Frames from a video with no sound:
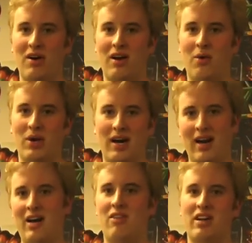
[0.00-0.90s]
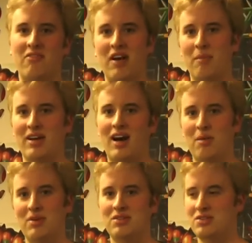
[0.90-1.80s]
but we kind of have like a family kind of
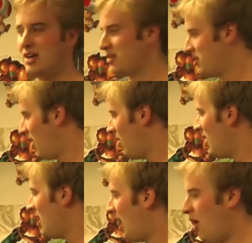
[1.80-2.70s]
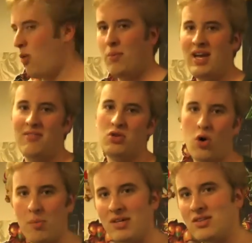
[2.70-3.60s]
business here. So when we have
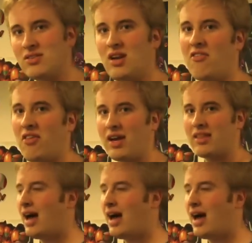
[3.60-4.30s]
tournaments and stuff like